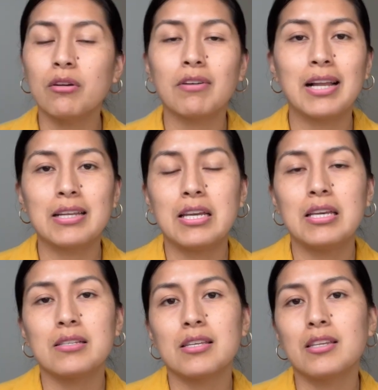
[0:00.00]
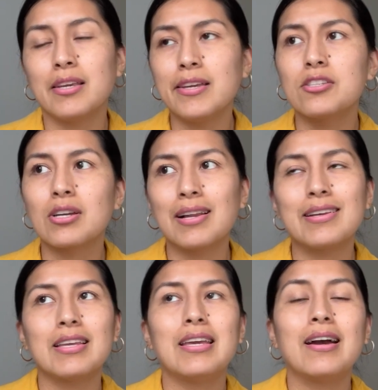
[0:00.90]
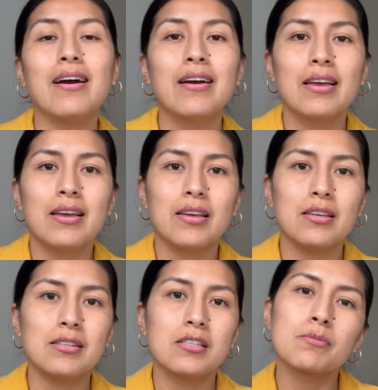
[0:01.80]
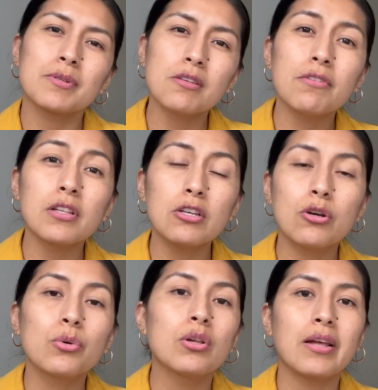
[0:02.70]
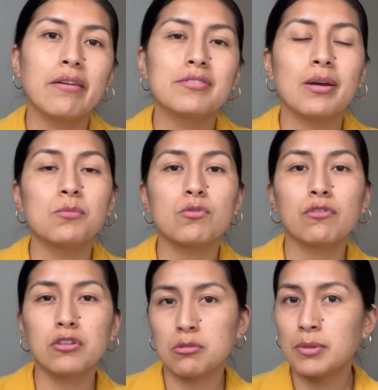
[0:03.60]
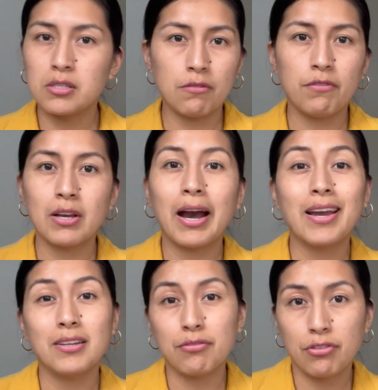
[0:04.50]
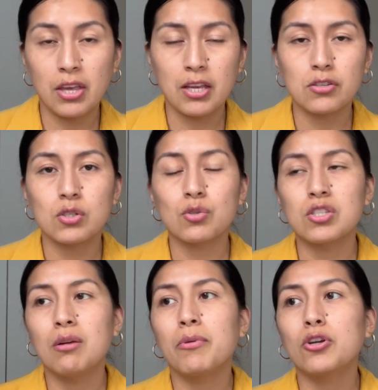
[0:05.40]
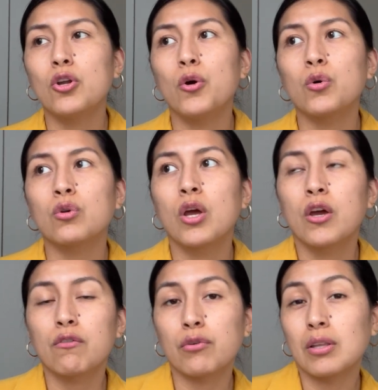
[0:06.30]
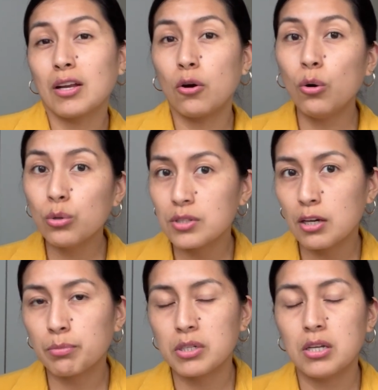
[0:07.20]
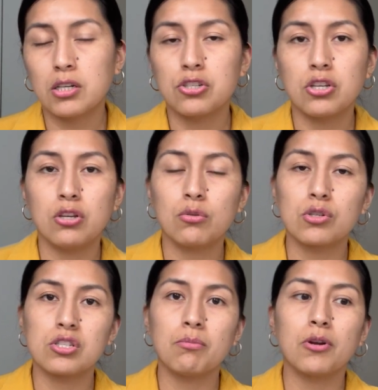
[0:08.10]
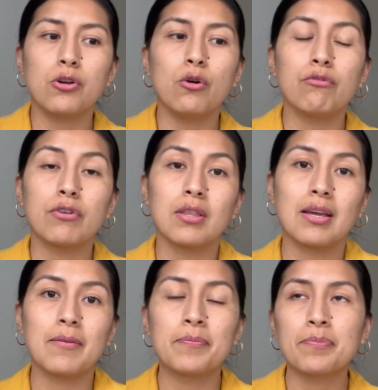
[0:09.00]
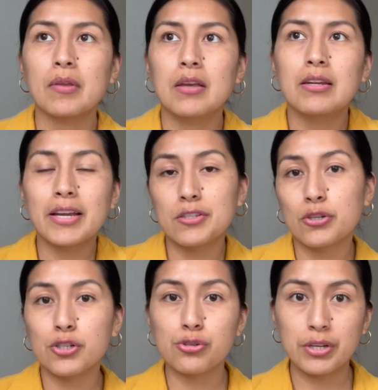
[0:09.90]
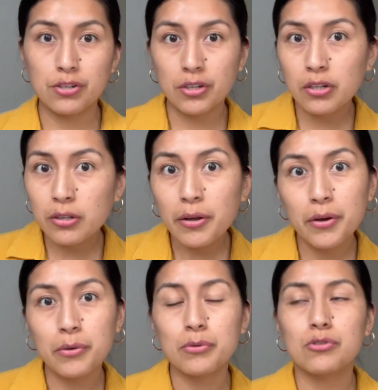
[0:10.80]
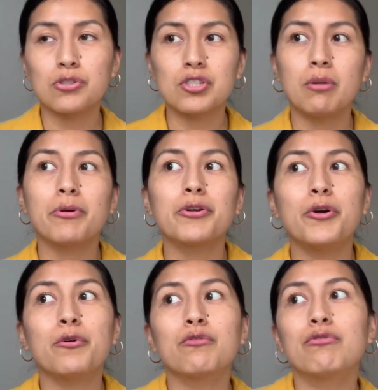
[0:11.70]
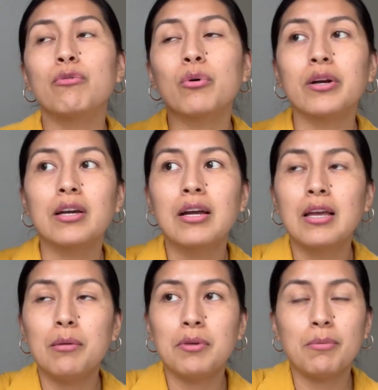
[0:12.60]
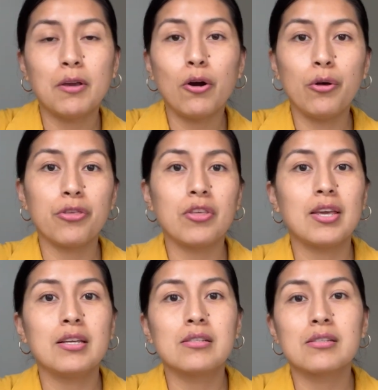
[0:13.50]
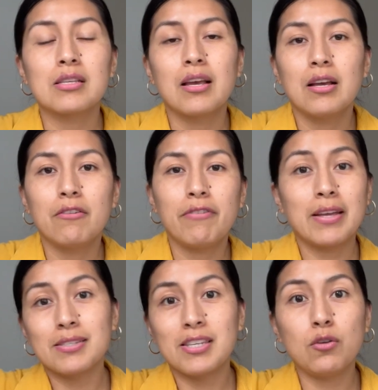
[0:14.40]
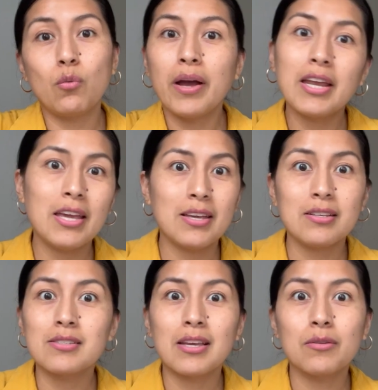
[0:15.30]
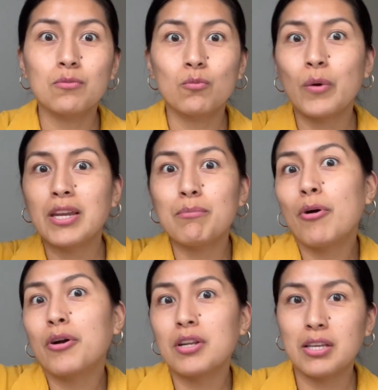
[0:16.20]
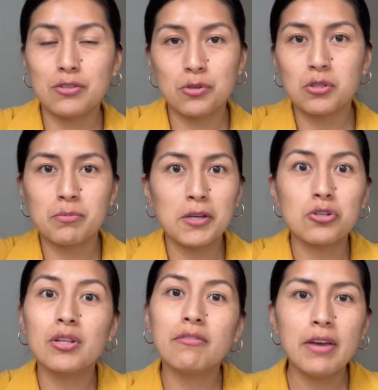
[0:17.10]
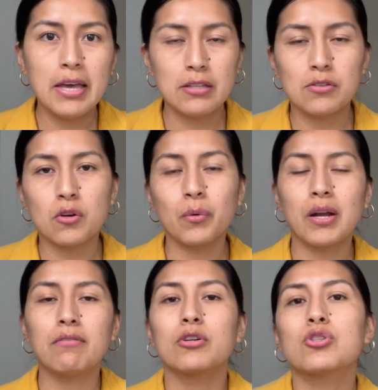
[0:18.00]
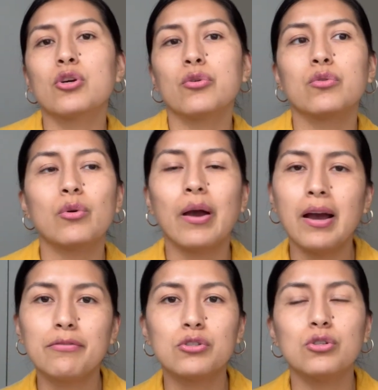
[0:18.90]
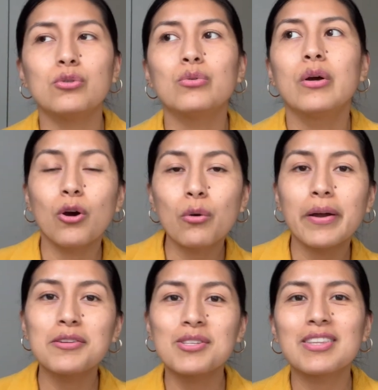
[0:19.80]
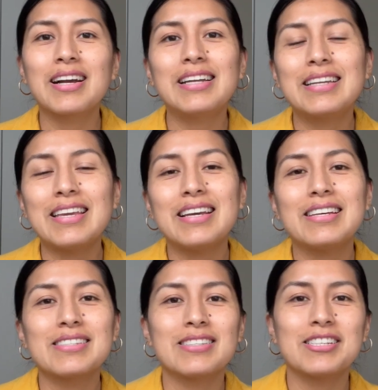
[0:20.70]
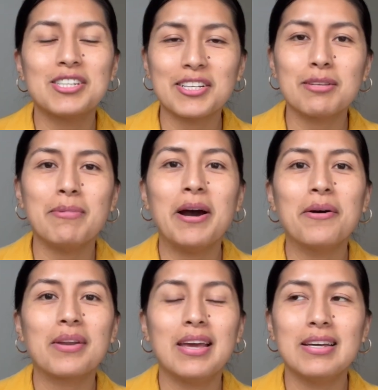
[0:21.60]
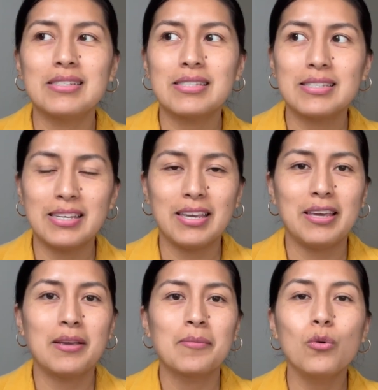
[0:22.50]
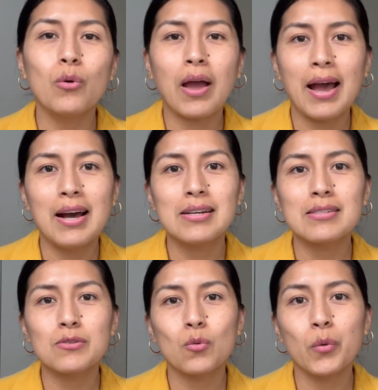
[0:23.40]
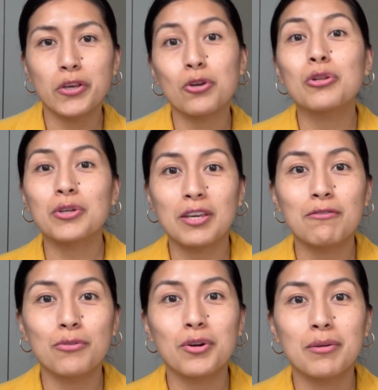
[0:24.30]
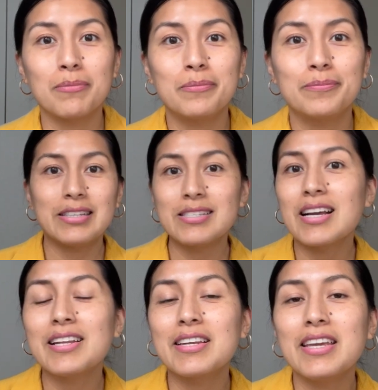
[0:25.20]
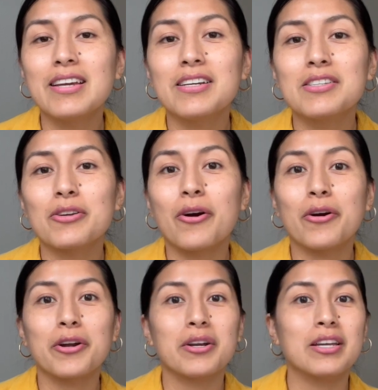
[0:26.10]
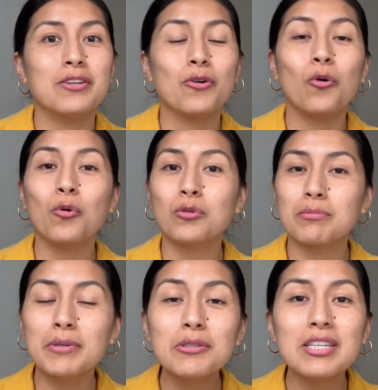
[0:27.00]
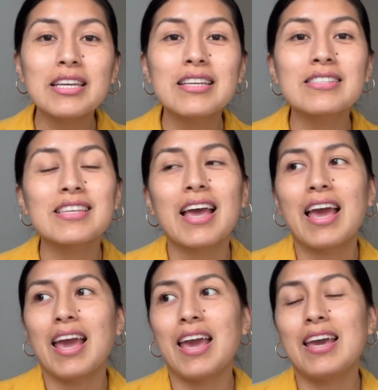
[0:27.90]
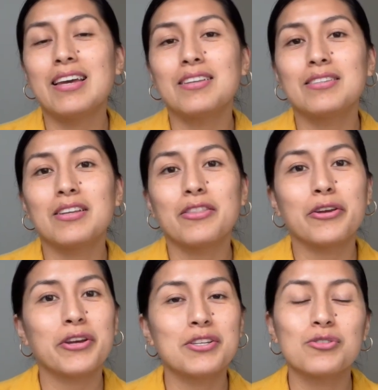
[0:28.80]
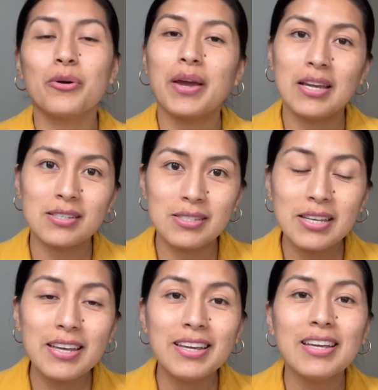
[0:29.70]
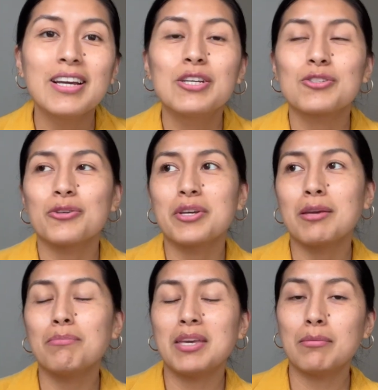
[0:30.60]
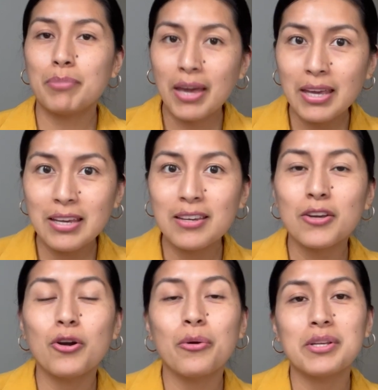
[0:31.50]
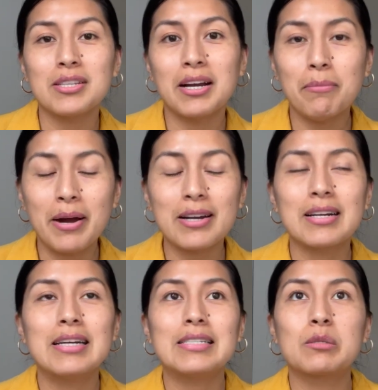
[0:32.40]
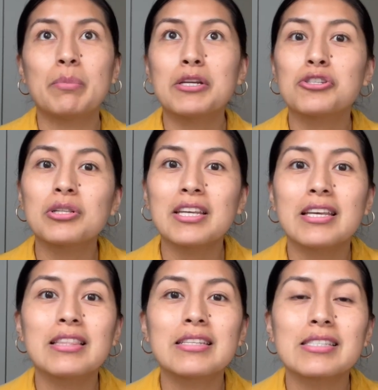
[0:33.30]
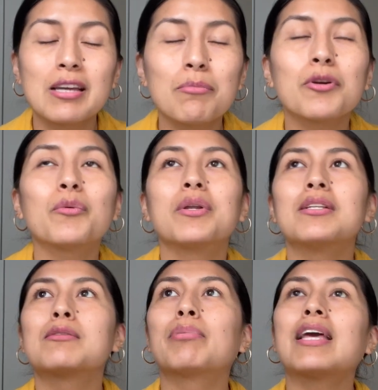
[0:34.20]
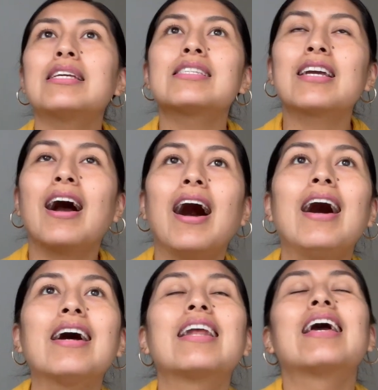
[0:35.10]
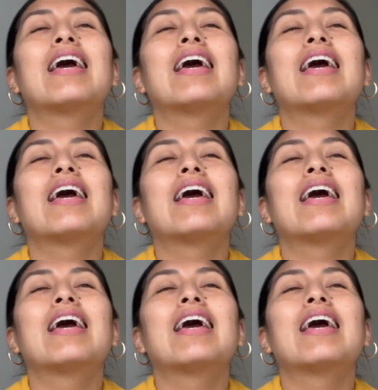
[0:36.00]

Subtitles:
of galerías, and each galería is specifically known a lot of times for a specific kind of thing. So some are known for like wholesale production, or some are known for like nicer, trendier clothes, or some are known for maybe all things fancy weddings and wedding parties or special events or whatever. So you have to go around to the galerías to check them out and see who has what you're looking for. These galerías are in old buildings and there is no AC. So it can be a pain going to Gamarra, especially in the summer when it's blazing hot